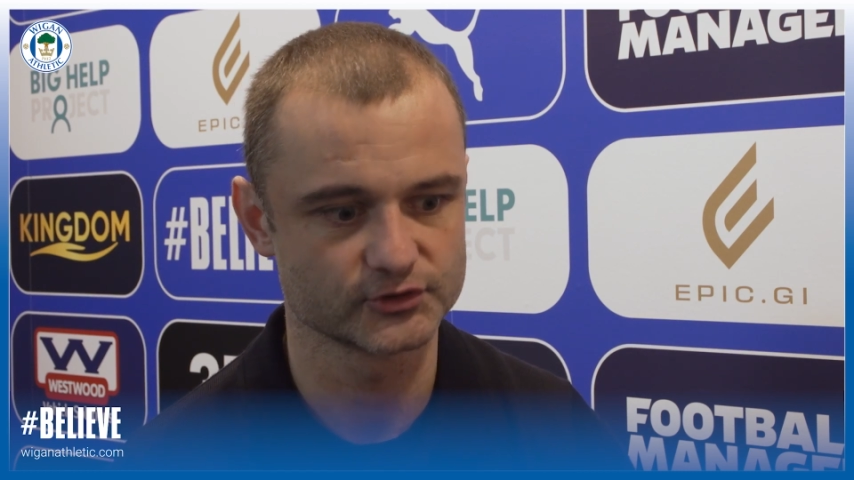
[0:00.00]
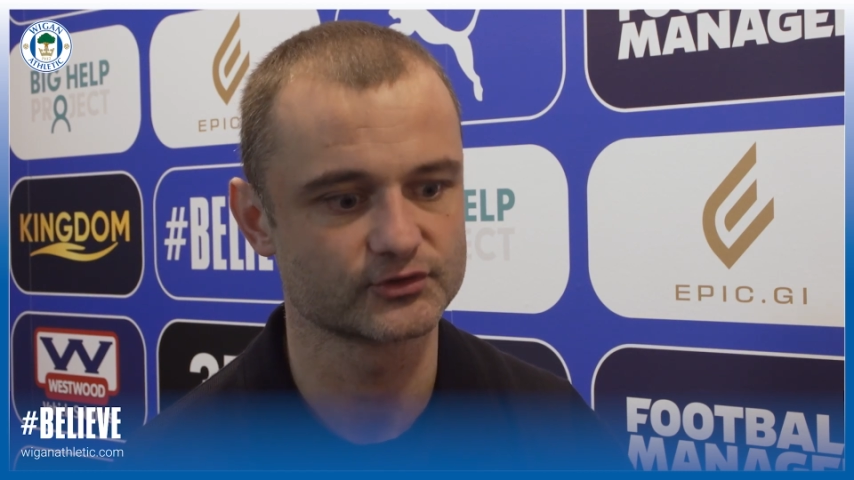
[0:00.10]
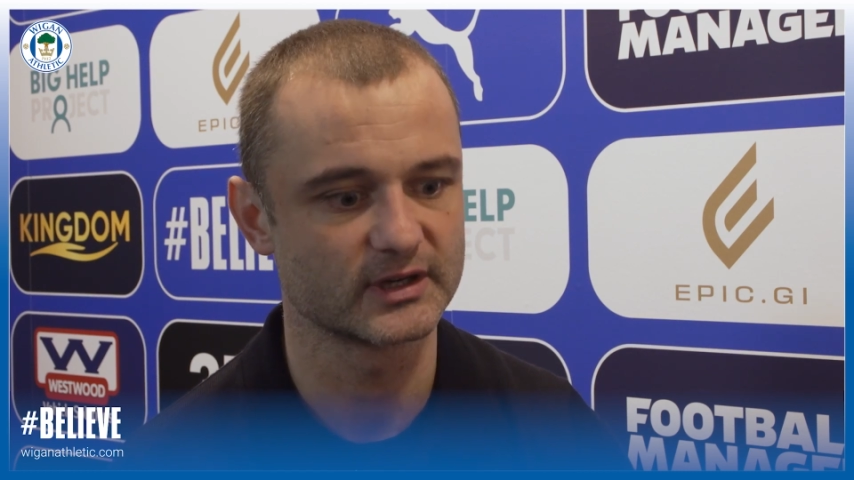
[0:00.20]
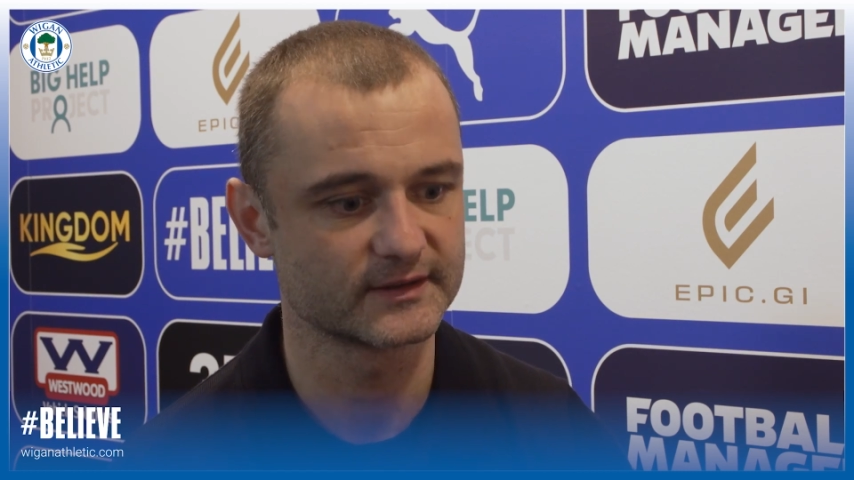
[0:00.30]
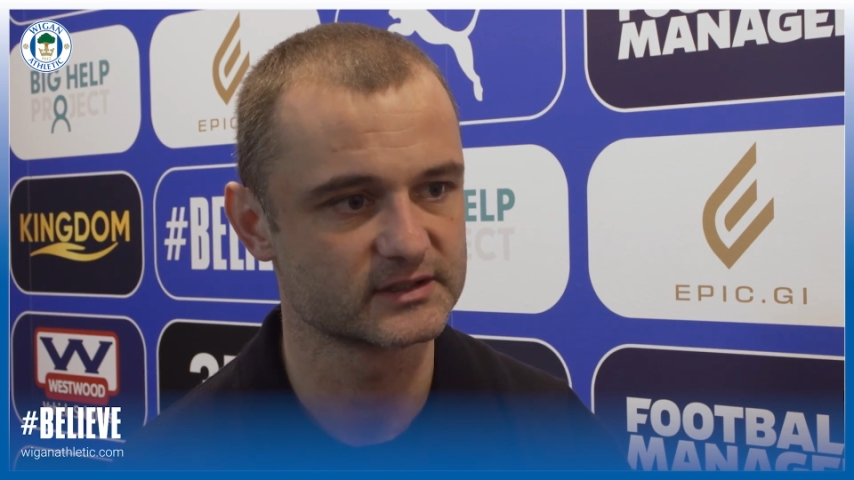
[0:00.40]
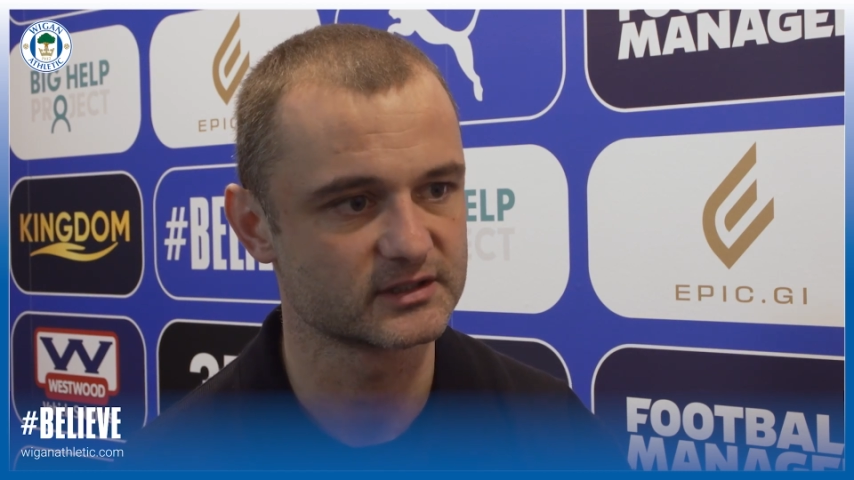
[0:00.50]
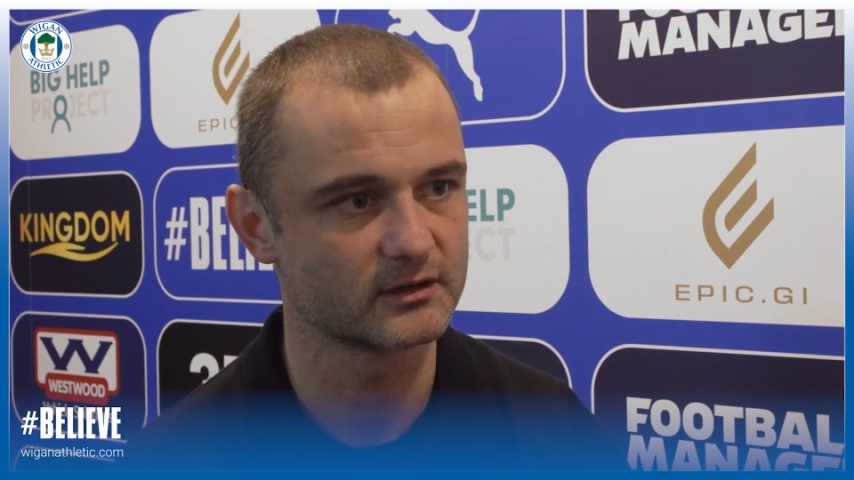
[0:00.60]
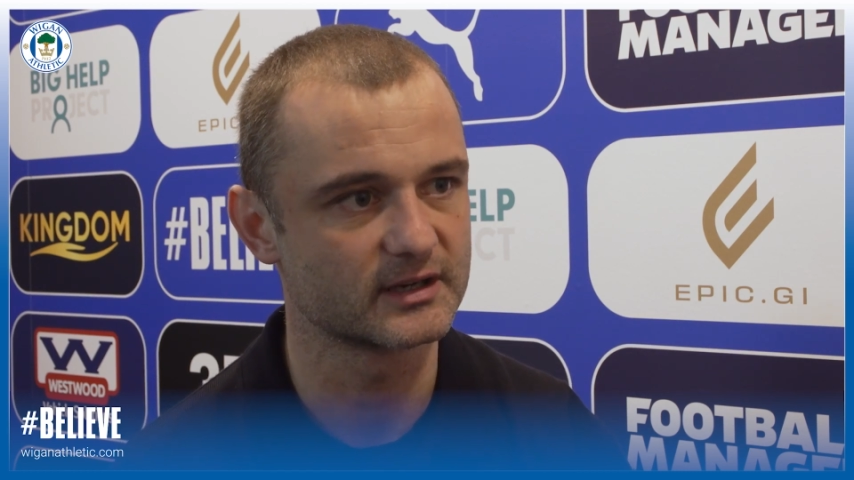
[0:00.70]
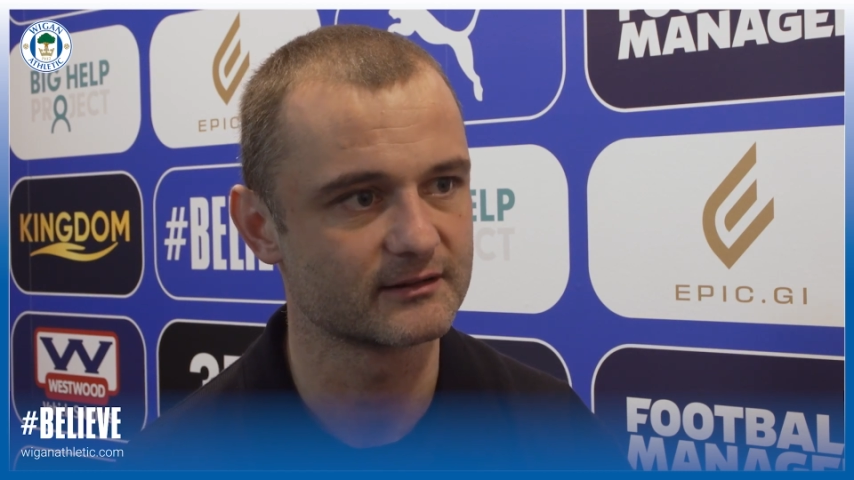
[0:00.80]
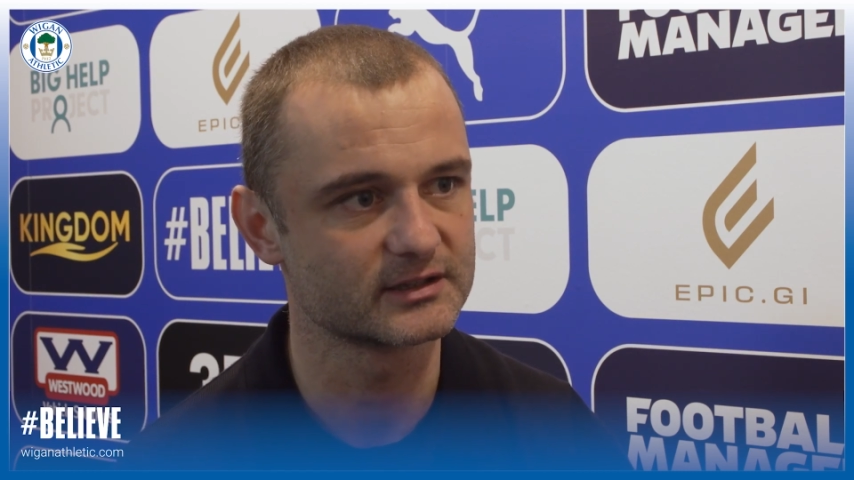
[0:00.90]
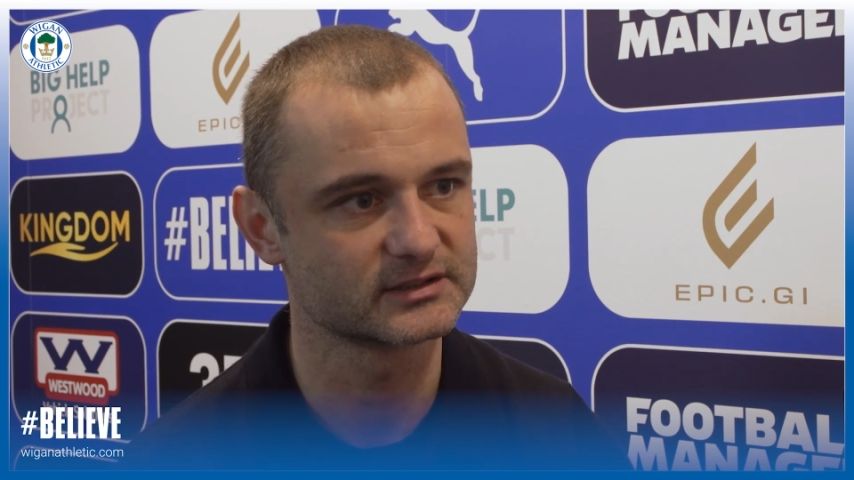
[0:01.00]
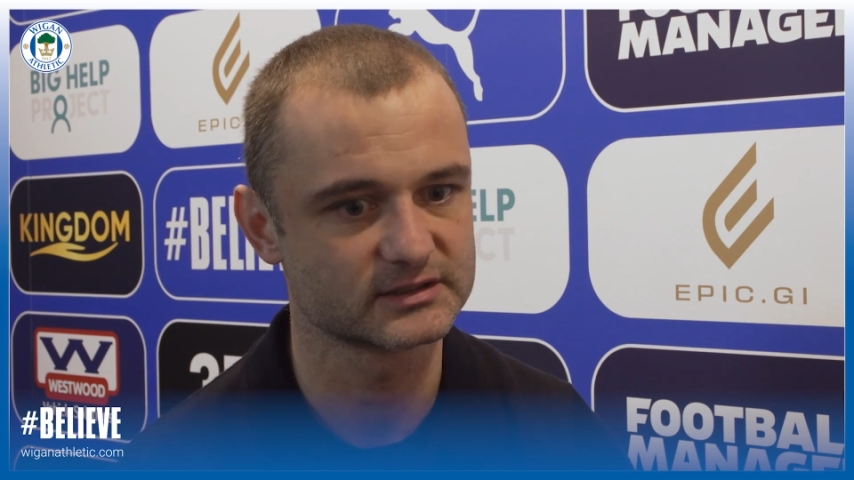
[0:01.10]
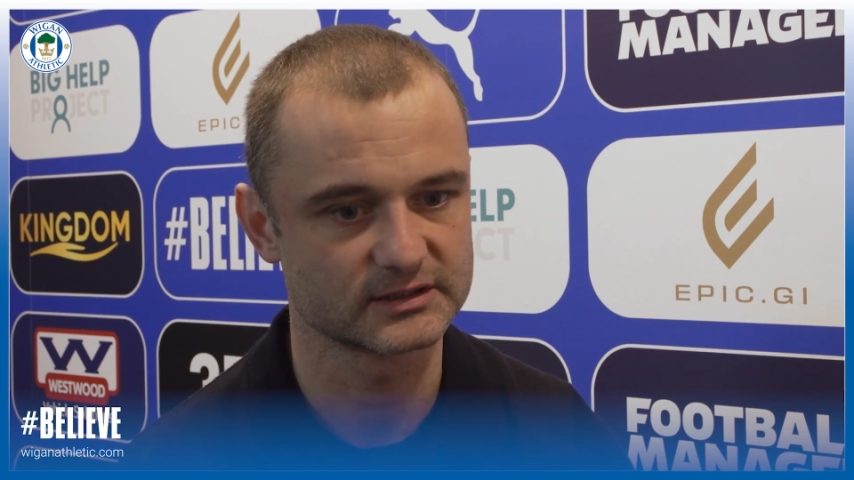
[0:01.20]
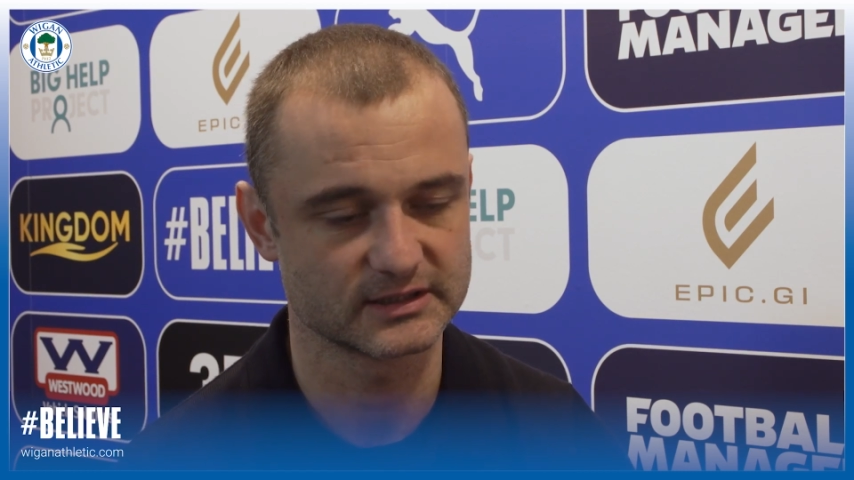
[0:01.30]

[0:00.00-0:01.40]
strength in certain areas